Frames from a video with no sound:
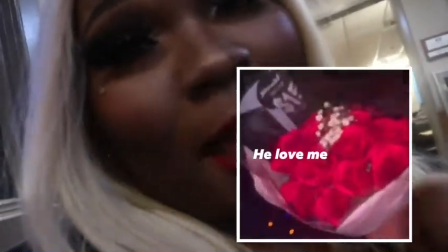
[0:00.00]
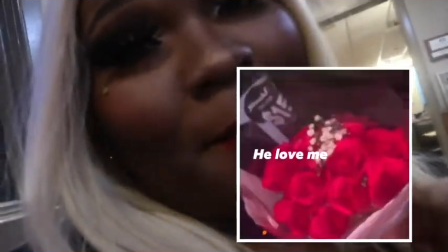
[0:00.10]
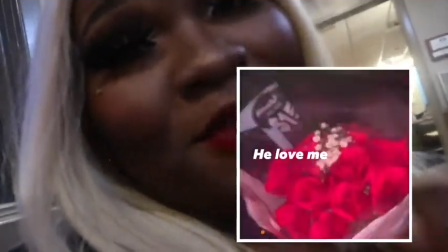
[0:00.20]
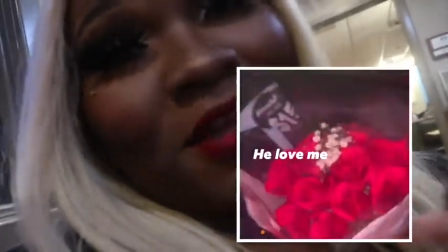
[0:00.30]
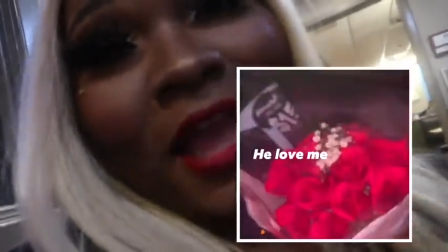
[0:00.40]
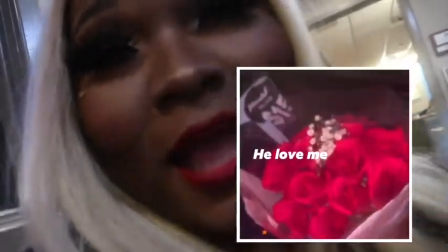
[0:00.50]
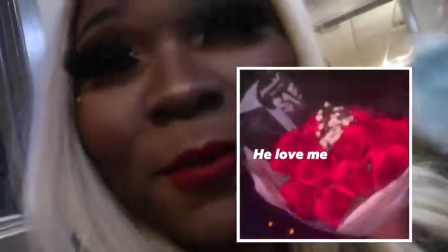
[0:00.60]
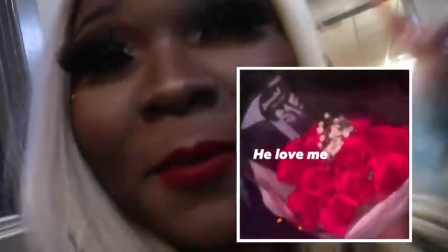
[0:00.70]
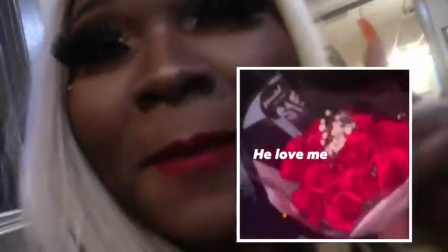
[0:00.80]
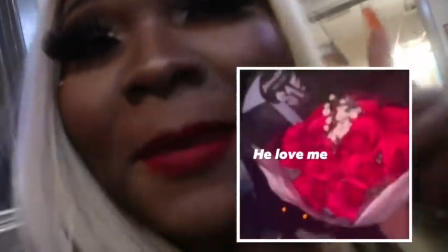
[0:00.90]
I'm gonna show y'all
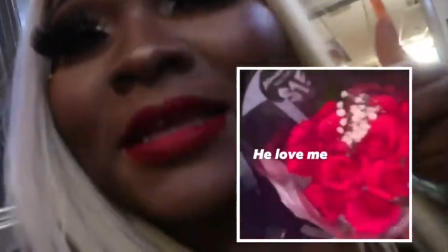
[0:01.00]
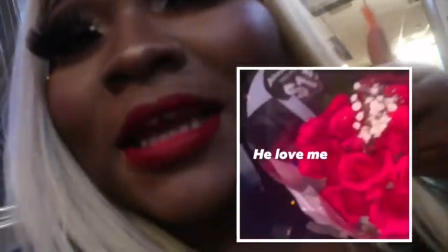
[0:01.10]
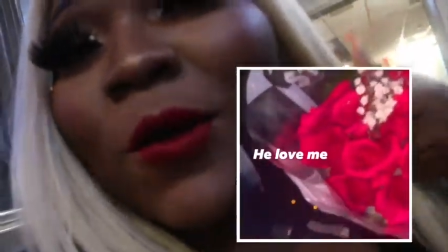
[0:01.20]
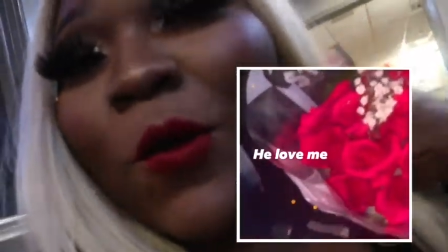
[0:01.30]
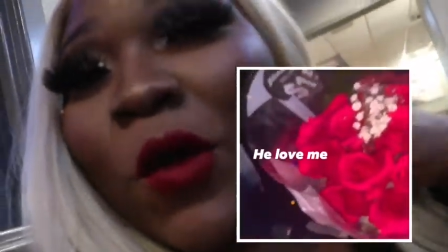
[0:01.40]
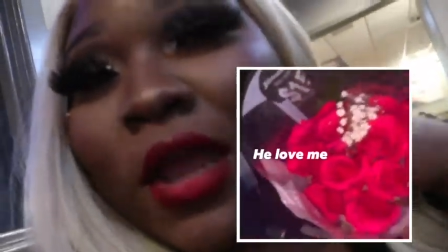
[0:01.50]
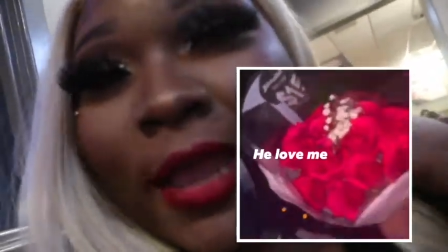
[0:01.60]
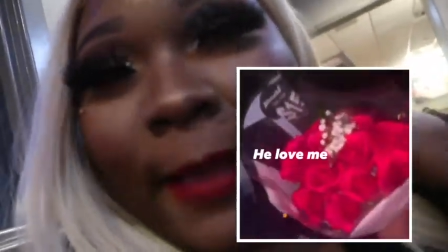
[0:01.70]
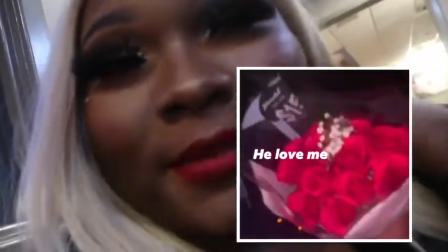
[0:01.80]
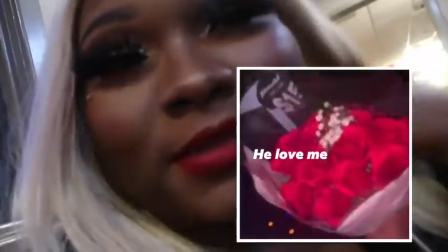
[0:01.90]
when we get back in the car. He
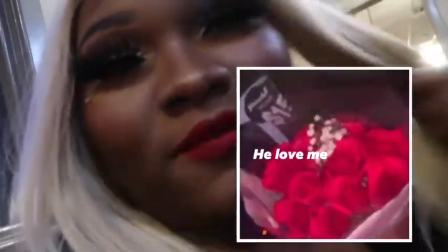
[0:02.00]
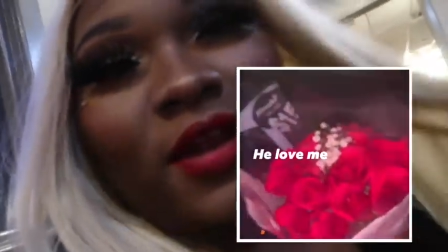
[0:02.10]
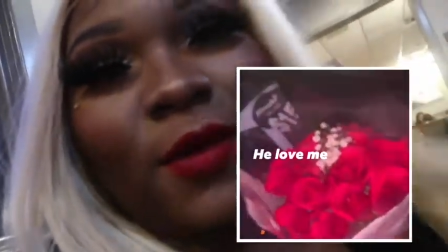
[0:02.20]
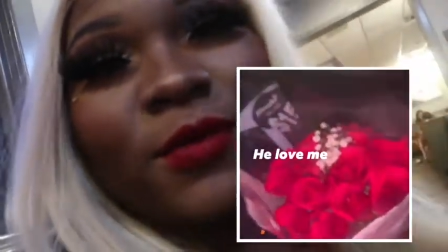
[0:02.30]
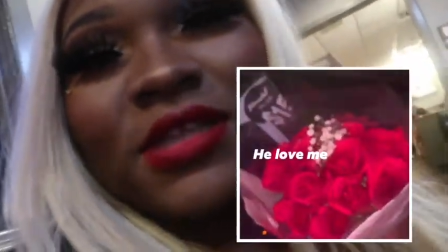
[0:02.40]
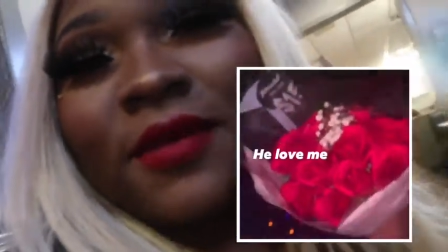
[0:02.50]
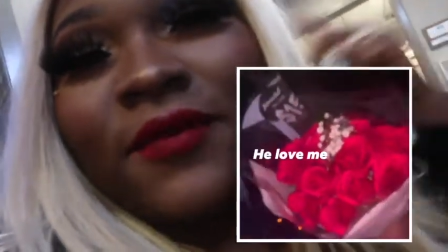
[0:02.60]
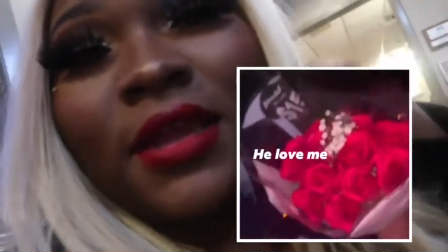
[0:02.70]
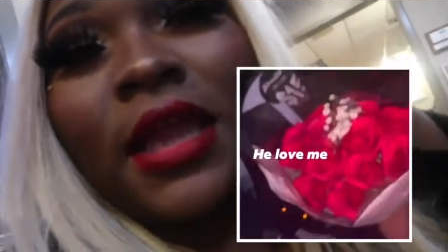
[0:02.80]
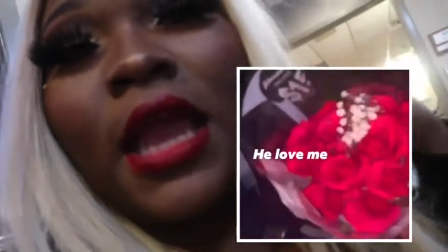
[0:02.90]
got me some flowers. I'm
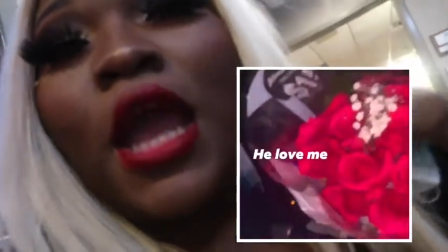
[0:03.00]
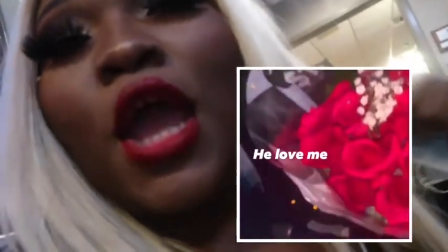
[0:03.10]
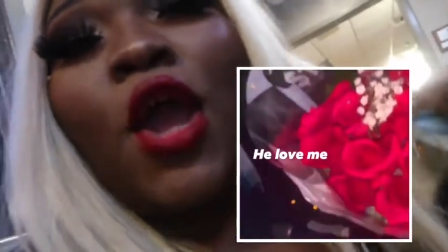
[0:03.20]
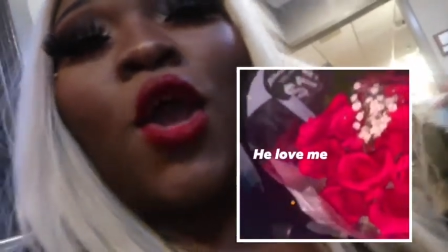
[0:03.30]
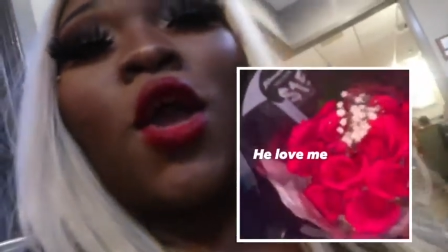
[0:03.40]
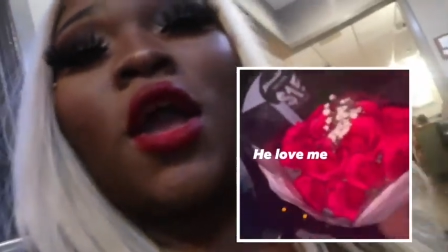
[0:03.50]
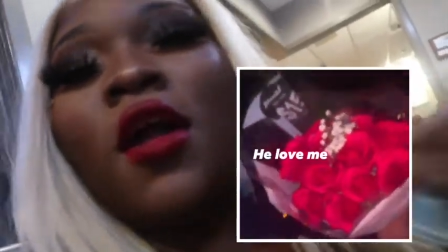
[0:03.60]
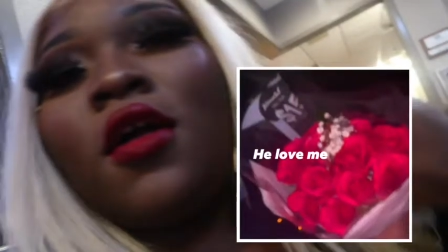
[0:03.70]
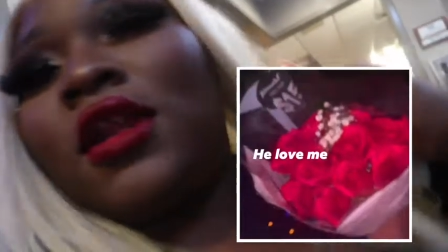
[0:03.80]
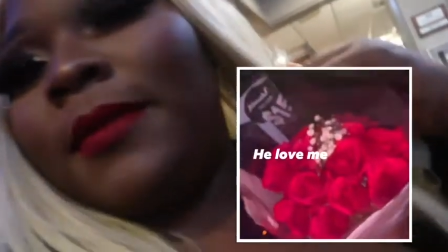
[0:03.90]
feeling.
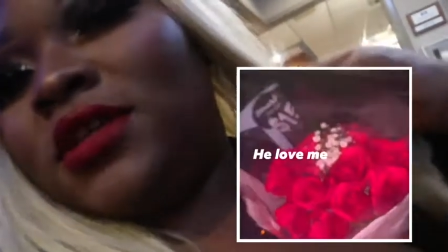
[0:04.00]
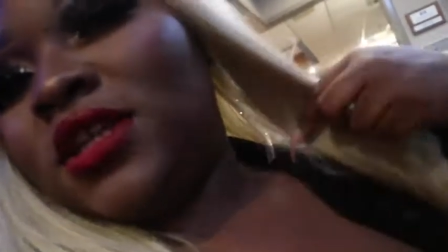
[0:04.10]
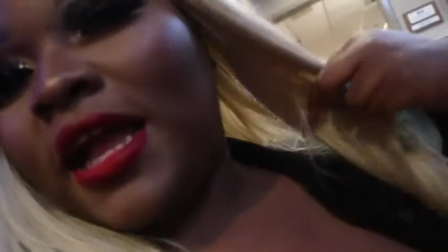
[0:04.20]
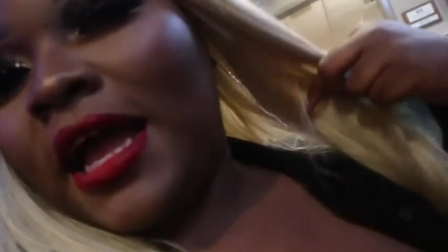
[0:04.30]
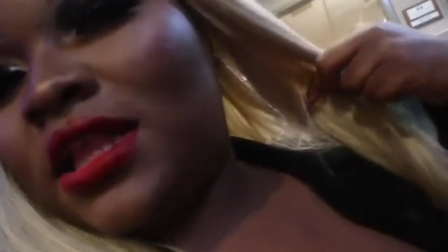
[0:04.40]
Let me show y'all